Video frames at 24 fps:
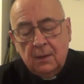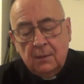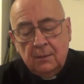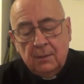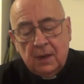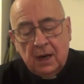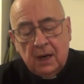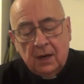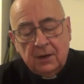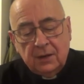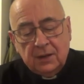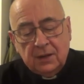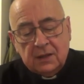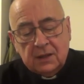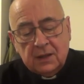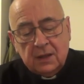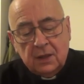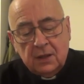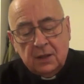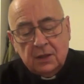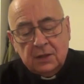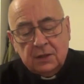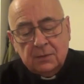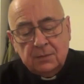Married
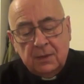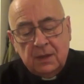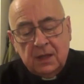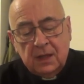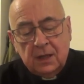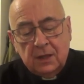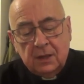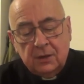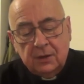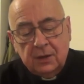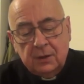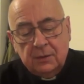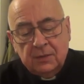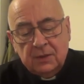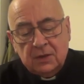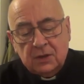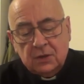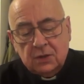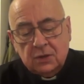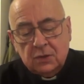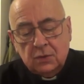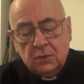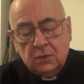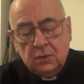clergymen are
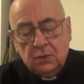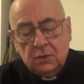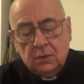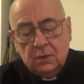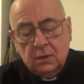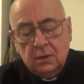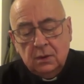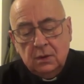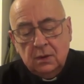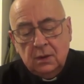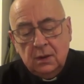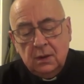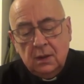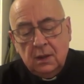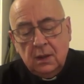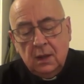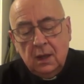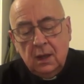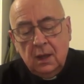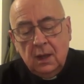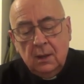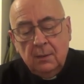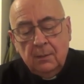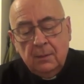immature.
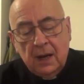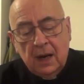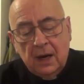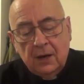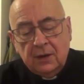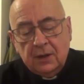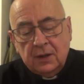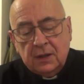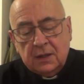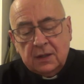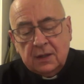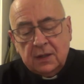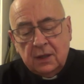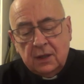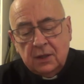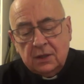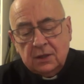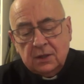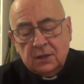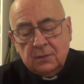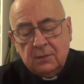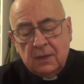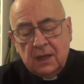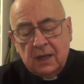Married
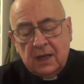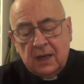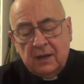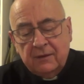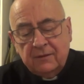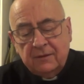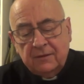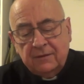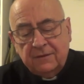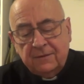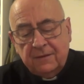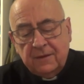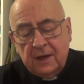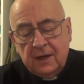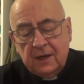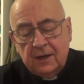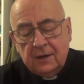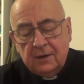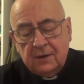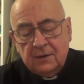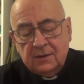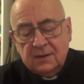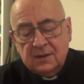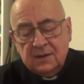clergymen have
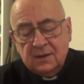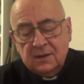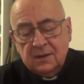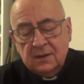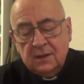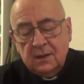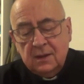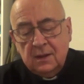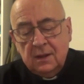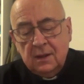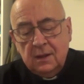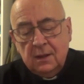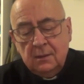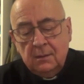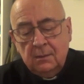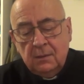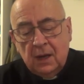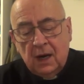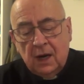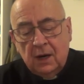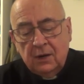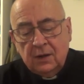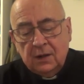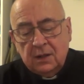affairs.
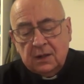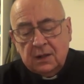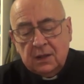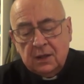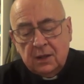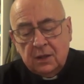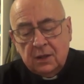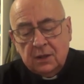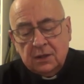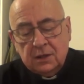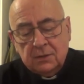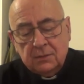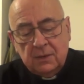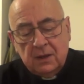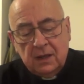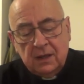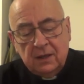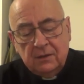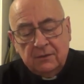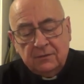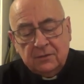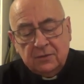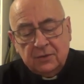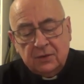Married
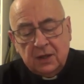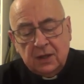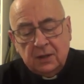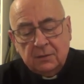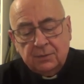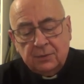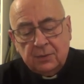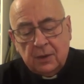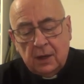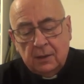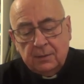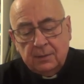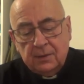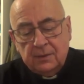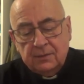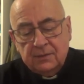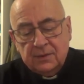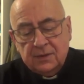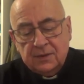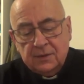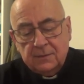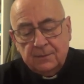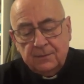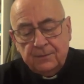clergymen have drink
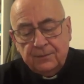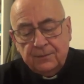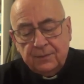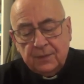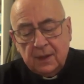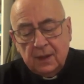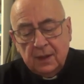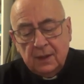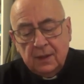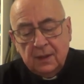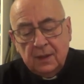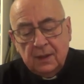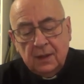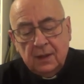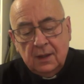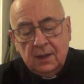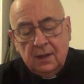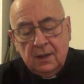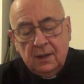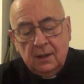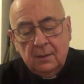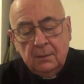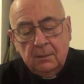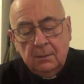problems.
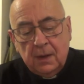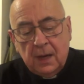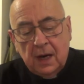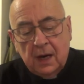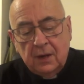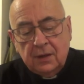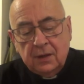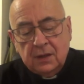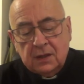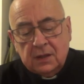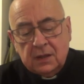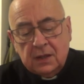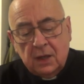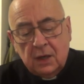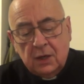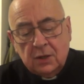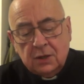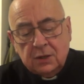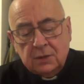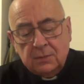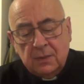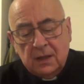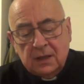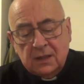Married
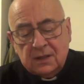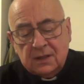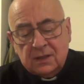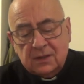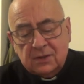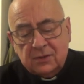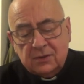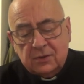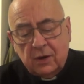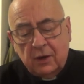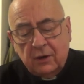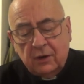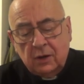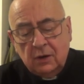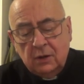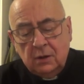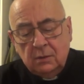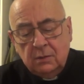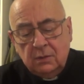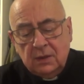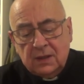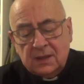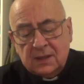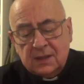clergymen
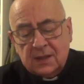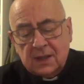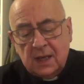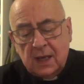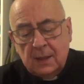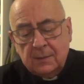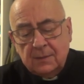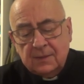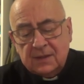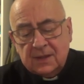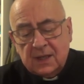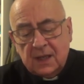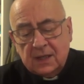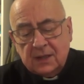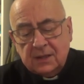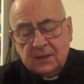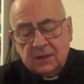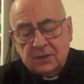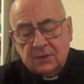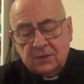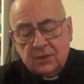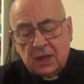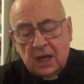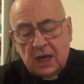struggle with same-sex
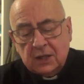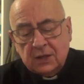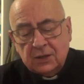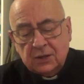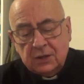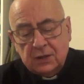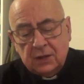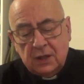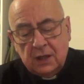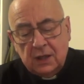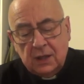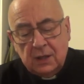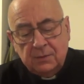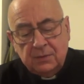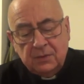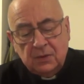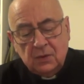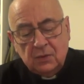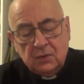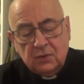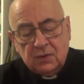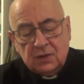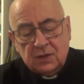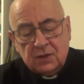attraction and
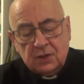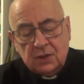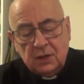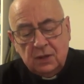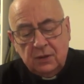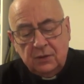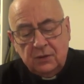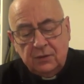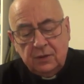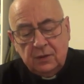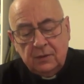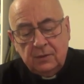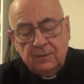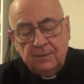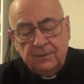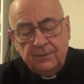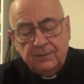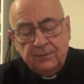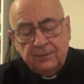abuse children.